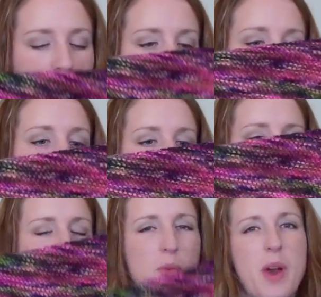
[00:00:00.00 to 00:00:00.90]
in the evening.
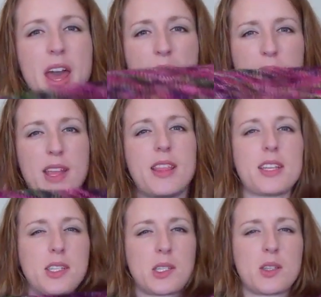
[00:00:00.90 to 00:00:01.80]
I don't know why I find
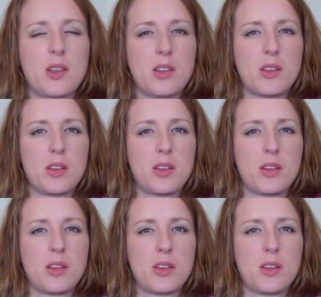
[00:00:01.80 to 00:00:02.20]
this